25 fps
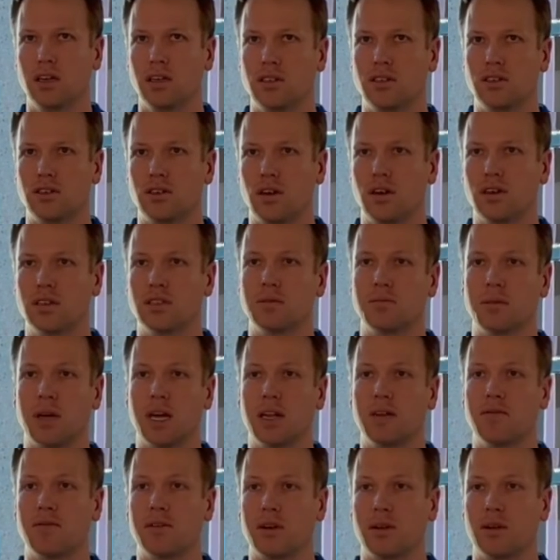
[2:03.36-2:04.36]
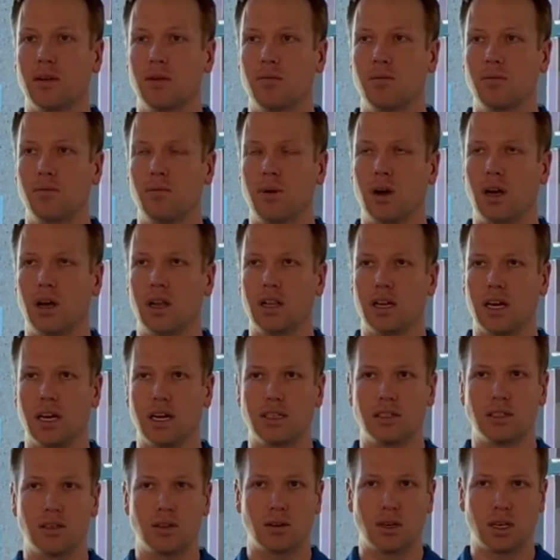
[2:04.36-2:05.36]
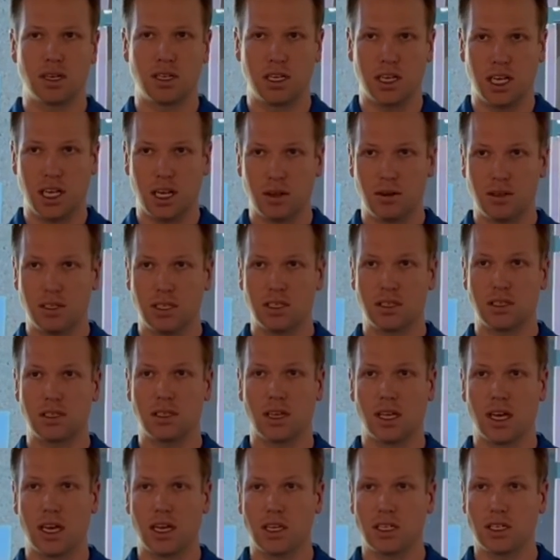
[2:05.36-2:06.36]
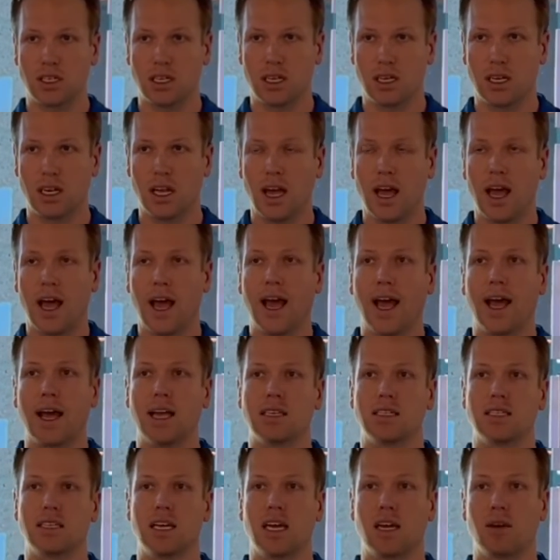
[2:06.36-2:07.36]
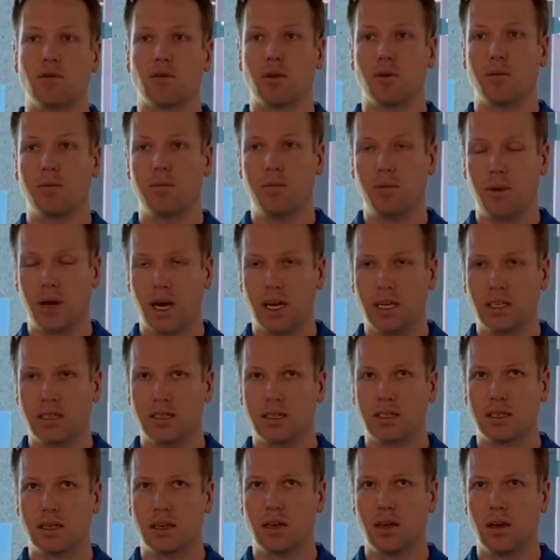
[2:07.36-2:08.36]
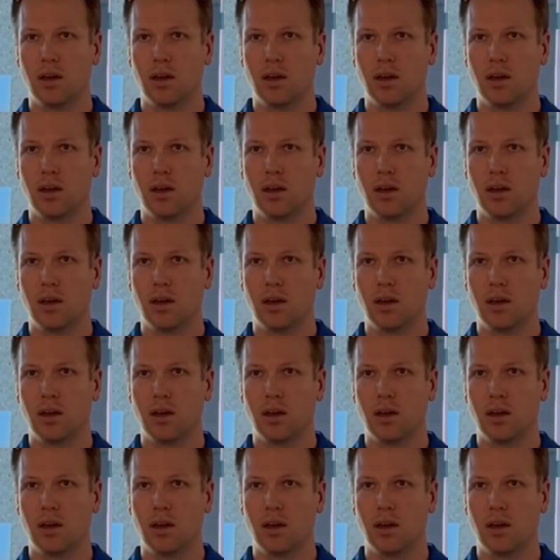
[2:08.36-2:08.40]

Johns Manville polyiso continuous insulation has a robust